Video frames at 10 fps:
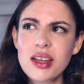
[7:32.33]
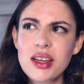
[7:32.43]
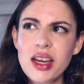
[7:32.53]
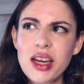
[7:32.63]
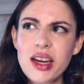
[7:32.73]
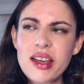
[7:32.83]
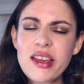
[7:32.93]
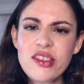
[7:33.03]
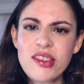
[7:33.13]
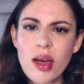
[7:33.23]
it
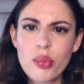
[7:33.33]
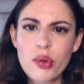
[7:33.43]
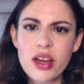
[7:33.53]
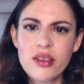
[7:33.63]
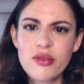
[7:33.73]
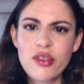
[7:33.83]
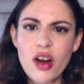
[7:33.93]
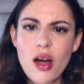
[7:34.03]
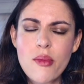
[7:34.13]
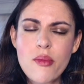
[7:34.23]
is separate
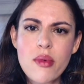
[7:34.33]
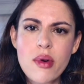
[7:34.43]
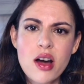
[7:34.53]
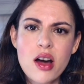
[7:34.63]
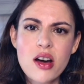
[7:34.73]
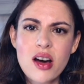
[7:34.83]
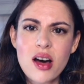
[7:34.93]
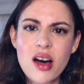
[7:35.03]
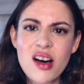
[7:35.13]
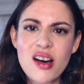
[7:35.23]
from
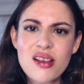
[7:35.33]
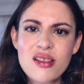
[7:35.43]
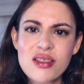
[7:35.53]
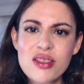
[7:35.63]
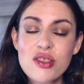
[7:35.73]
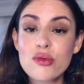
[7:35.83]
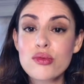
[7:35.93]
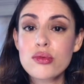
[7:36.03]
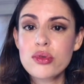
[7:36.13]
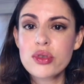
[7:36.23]
the
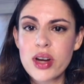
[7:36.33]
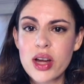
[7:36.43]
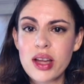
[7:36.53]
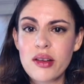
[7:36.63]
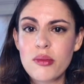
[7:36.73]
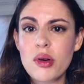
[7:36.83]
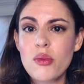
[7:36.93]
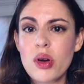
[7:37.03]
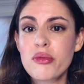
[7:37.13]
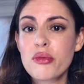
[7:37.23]
rules around like
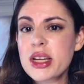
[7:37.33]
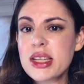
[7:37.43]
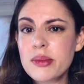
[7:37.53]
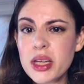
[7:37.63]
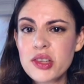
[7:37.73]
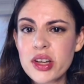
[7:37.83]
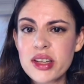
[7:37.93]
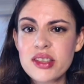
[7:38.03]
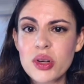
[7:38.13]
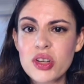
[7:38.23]
what free speech
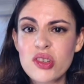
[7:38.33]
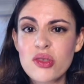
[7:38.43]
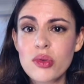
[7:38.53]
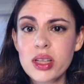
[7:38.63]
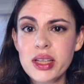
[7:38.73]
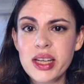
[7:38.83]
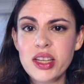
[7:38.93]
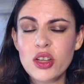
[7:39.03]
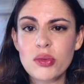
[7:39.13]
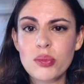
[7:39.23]
is, which is really
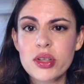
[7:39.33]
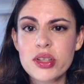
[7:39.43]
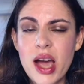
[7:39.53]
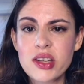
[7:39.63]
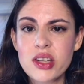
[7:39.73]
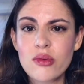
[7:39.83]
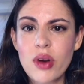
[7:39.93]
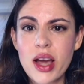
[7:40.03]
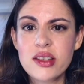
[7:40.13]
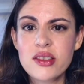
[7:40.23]
your protected
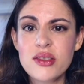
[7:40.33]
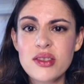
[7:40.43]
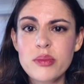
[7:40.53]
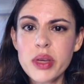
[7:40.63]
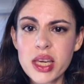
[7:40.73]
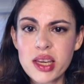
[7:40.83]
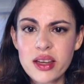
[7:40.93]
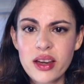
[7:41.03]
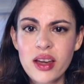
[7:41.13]
right to speak